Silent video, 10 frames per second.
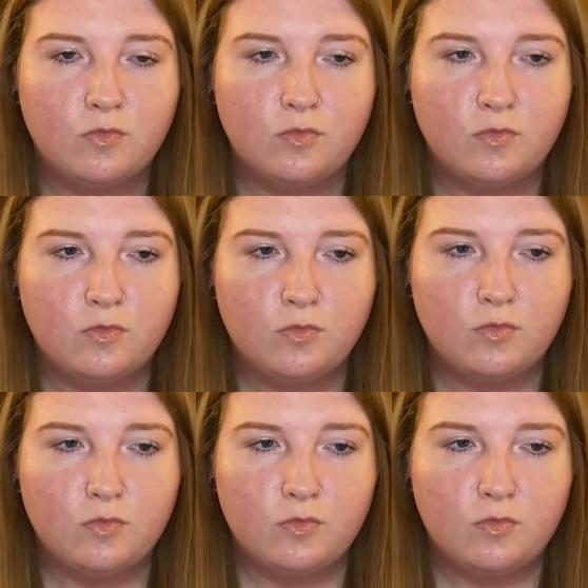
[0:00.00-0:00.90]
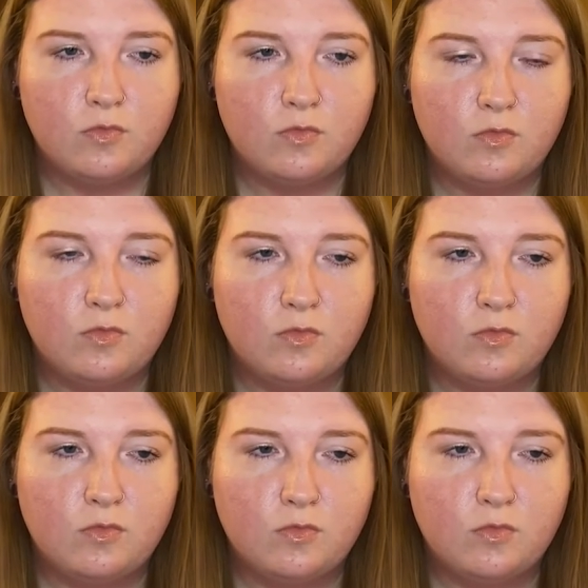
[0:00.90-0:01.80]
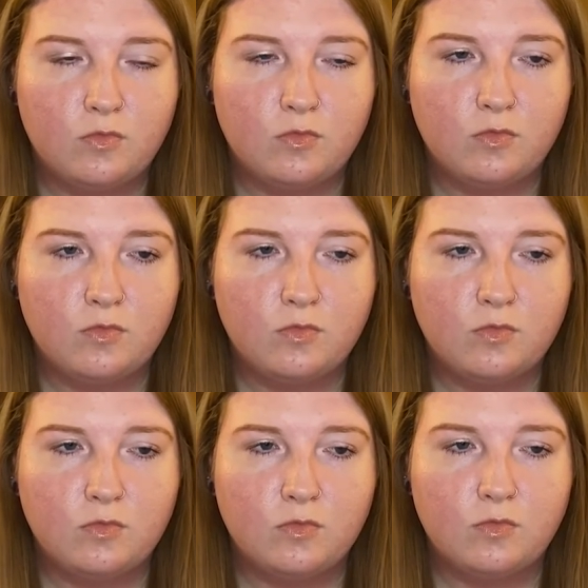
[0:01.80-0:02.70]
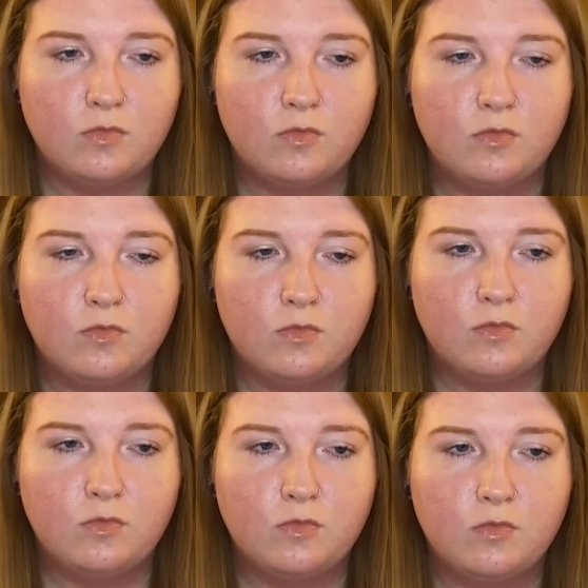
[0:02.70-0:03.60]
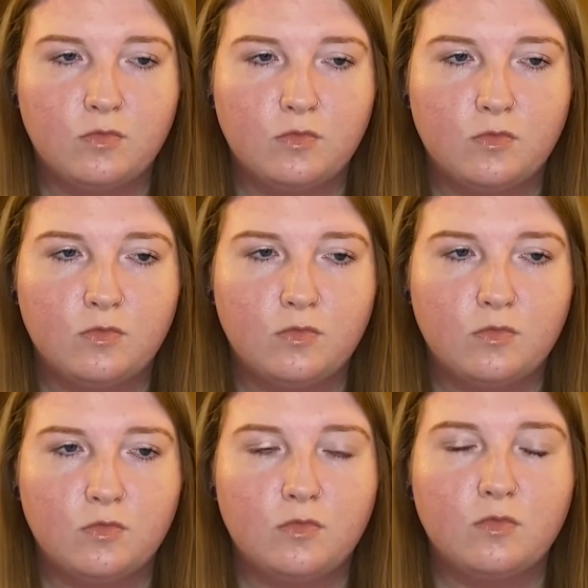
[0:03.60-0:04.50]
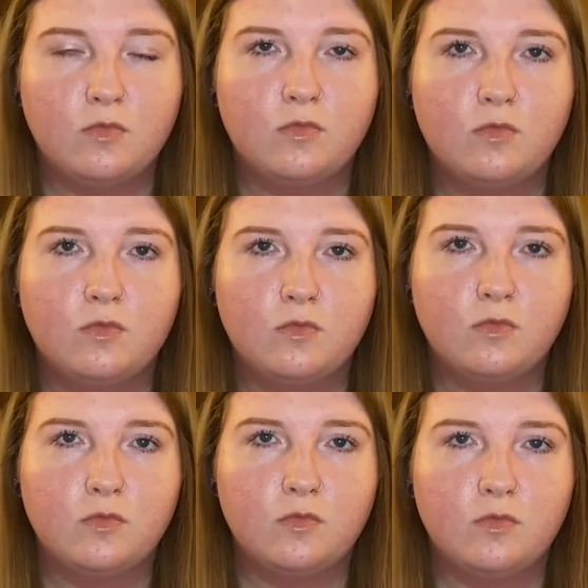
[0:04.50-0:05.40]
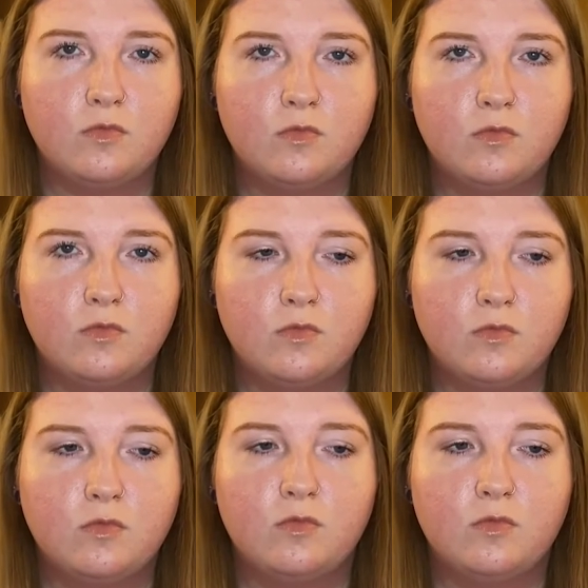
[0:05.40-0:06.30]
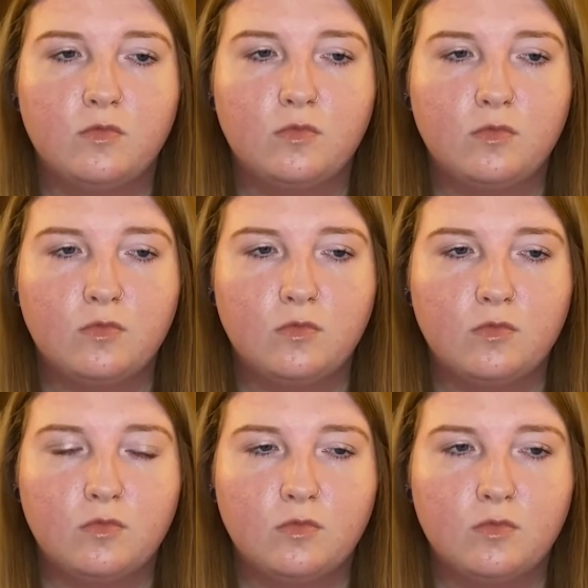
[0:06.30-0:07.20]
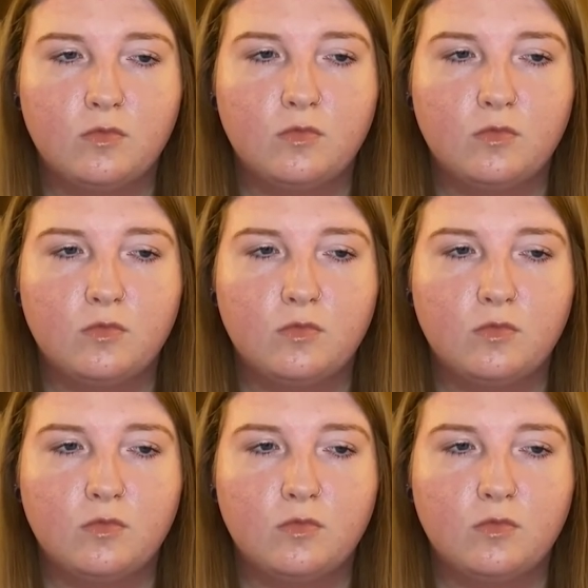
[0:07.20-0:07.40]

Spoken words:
(not speaking)